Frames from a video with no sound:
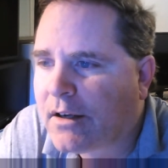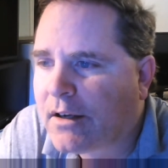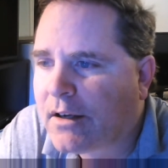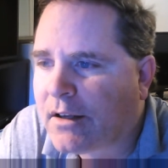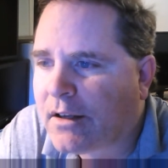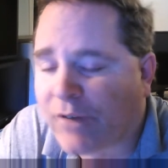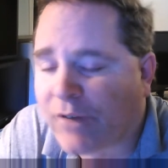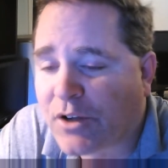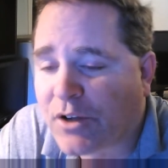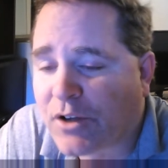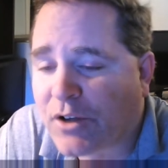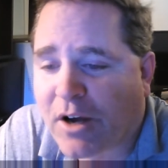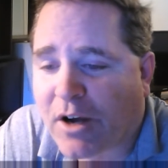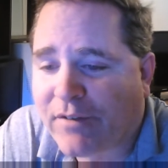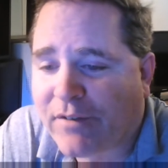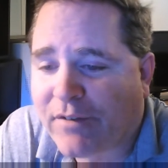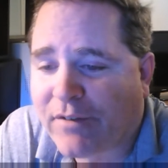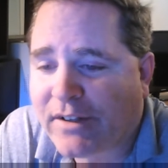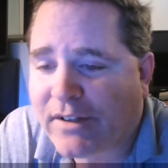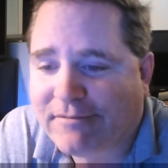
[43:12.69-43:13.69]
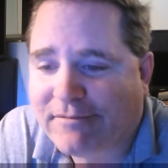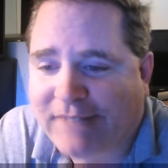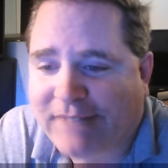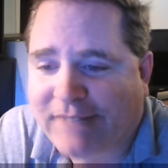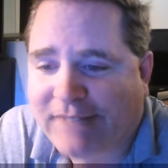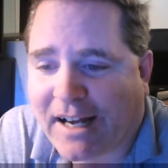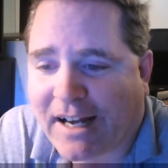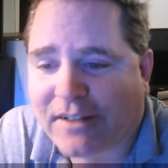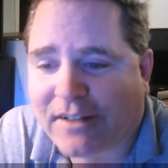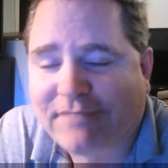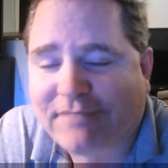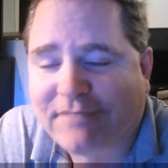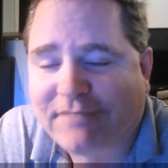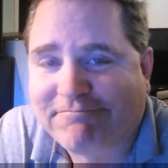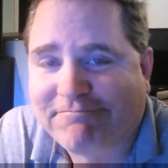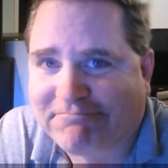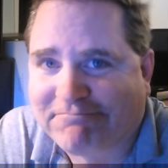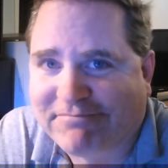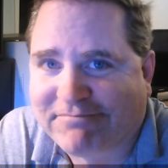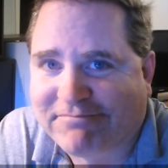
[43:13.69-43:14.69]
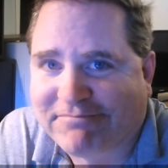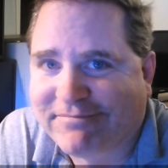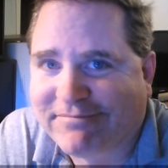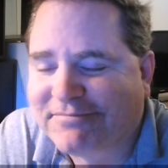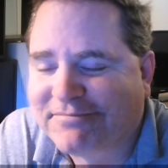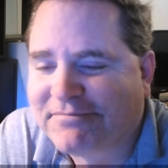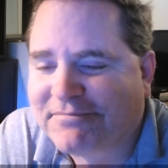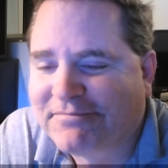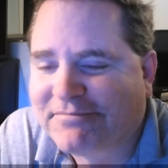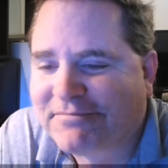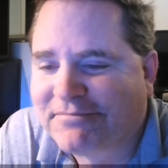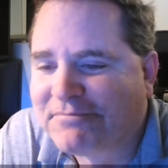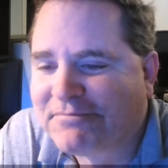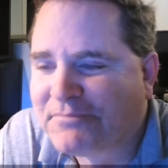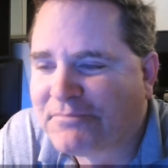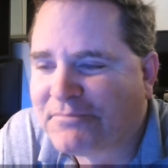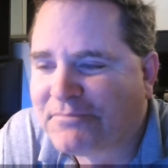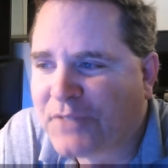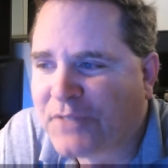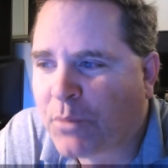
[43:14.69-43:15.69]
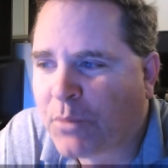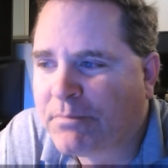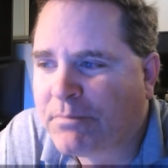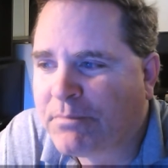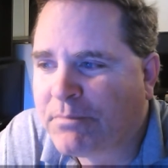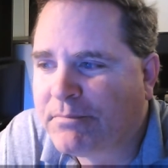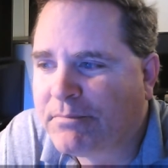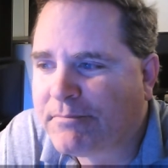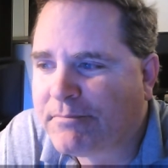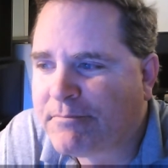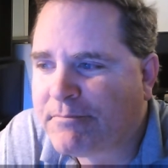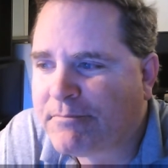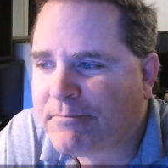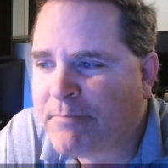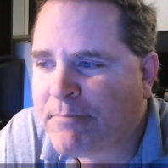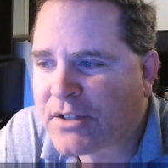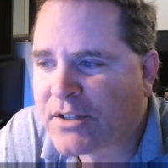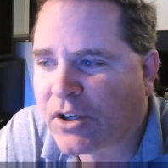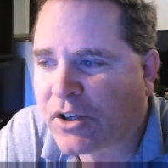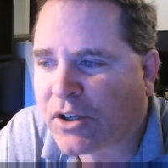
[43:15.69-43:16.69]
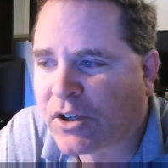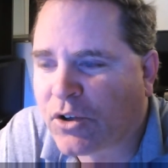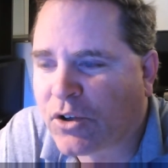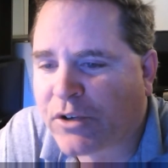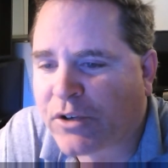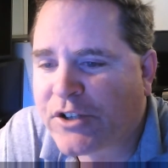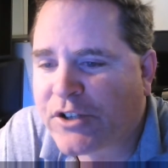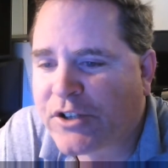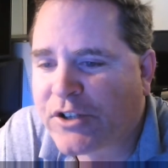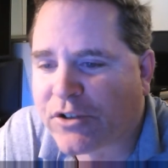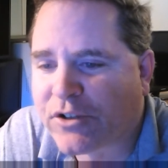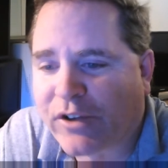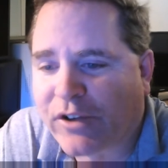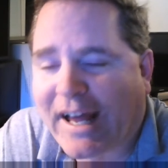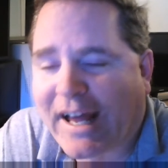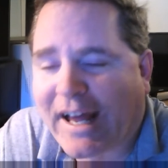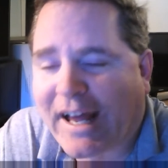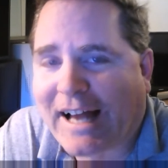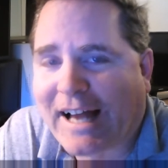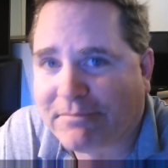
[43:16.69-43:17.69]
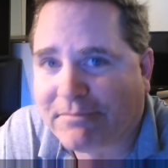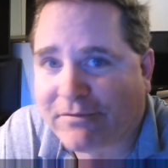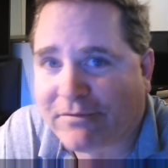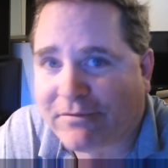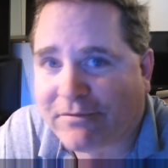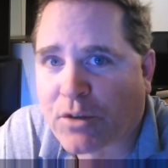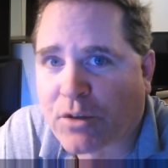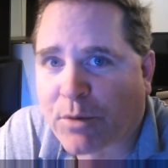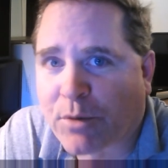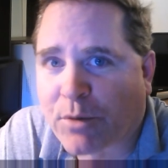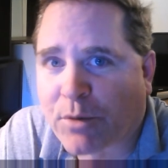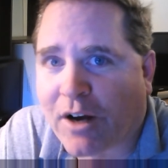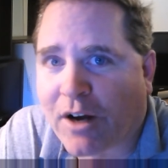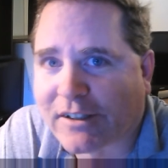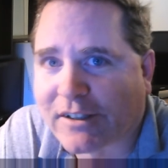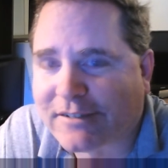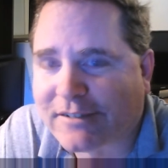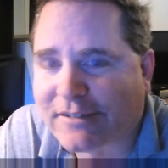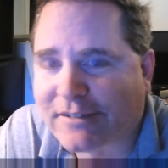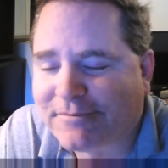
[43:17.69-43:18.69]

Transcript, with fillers: The false prophet, yeah, no mystical creature for that. False prophet.